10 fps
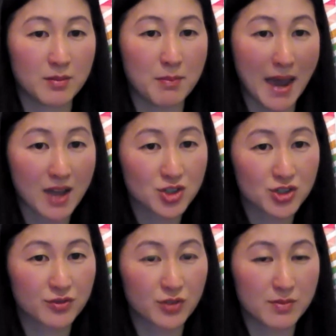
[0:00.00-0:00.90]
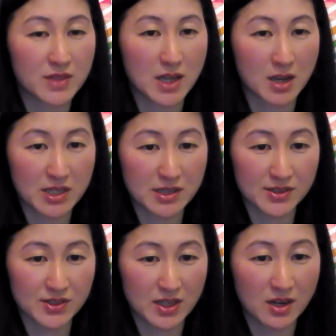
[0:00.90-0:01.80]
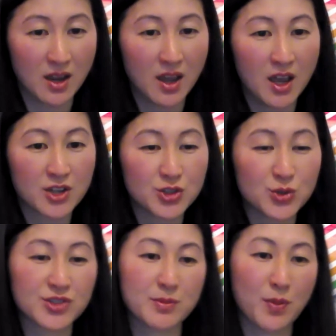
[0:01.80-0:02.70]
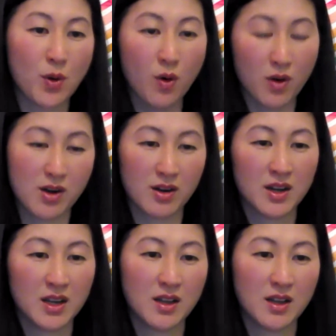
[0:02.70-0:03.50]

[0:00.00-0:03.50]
match from the MEDC to support